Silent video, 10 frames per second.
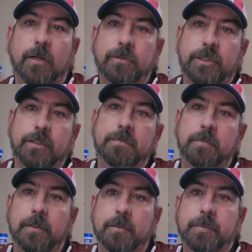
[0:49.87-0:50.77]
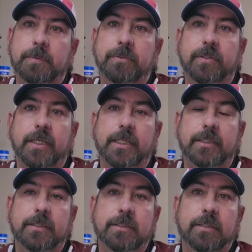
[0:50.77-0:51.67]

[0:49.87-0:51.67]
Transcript: coaching for people that